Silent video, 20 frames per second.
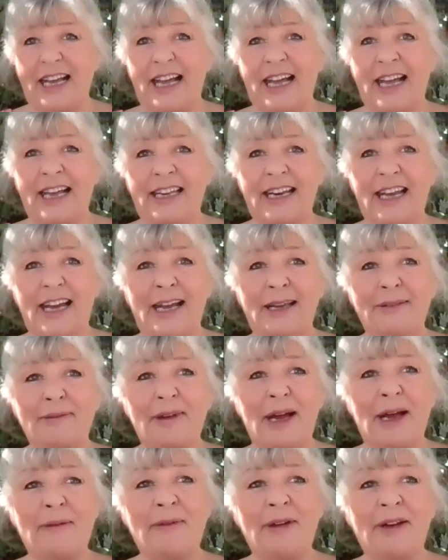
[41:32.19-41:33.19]
and
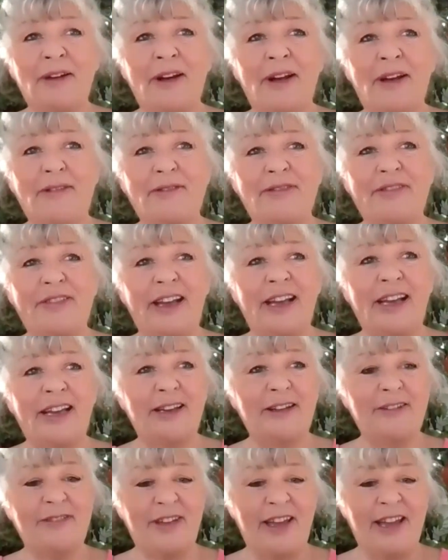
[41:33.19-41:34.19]
I'm a great fan
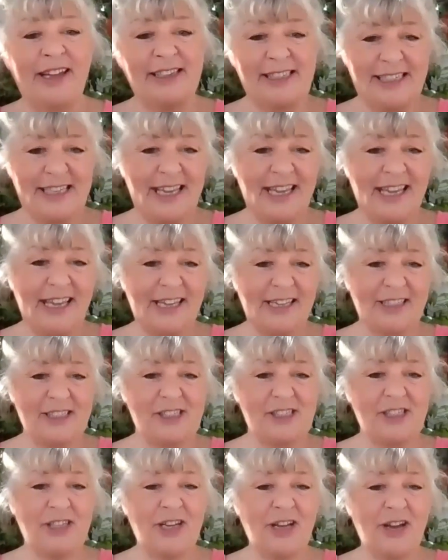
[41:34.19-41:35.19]
of Esther
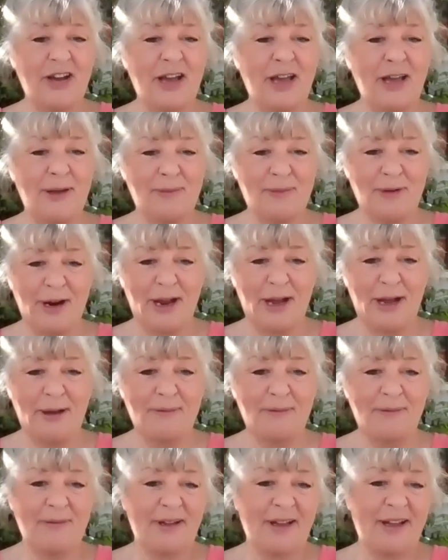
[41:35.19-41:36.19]
Hicks, Abraham.